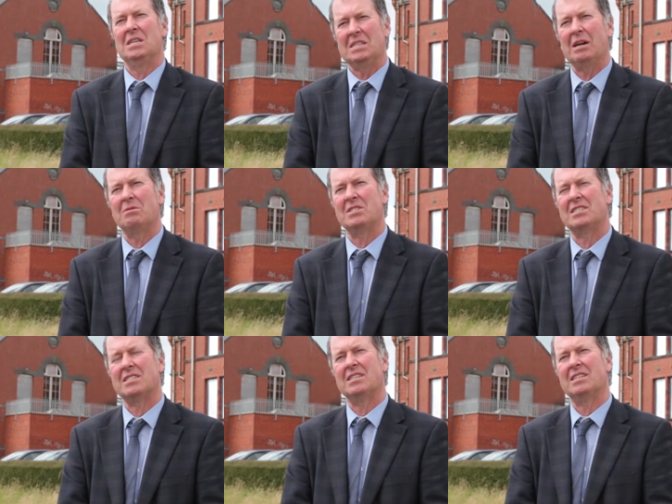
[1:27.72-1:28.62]
That
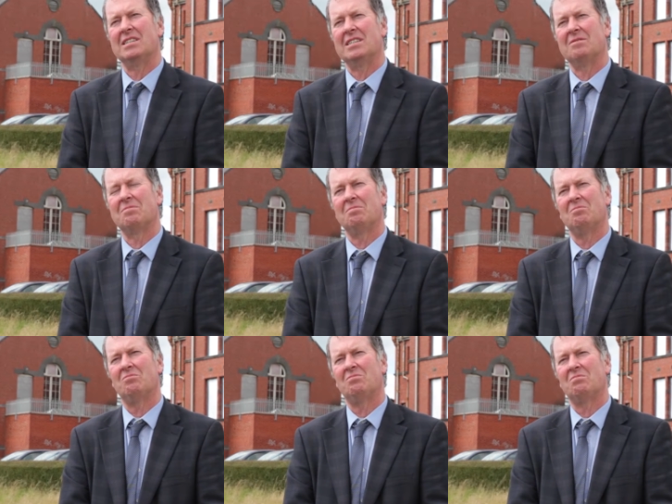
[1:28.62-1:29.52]
was something you used to even
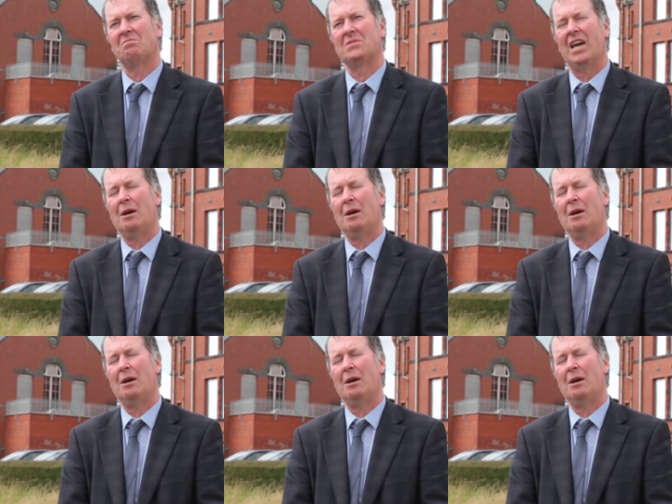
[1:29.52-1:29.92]
drink at the candy store.